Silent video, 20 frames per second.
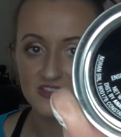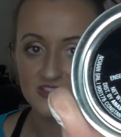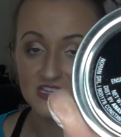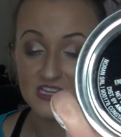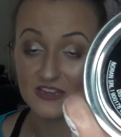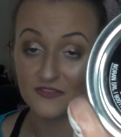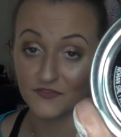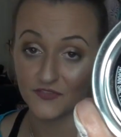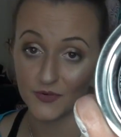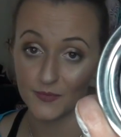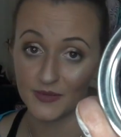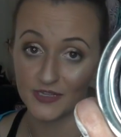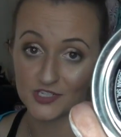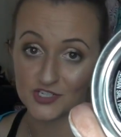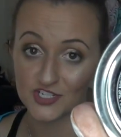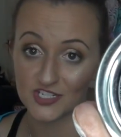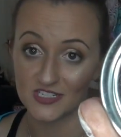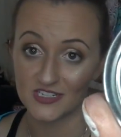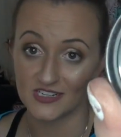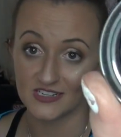the
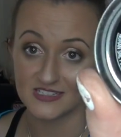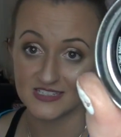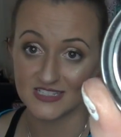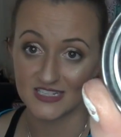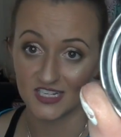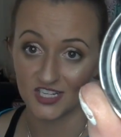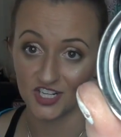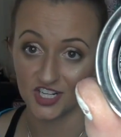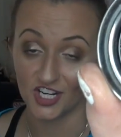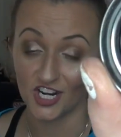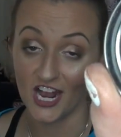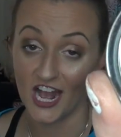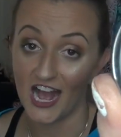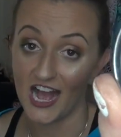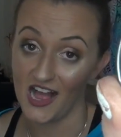information sticker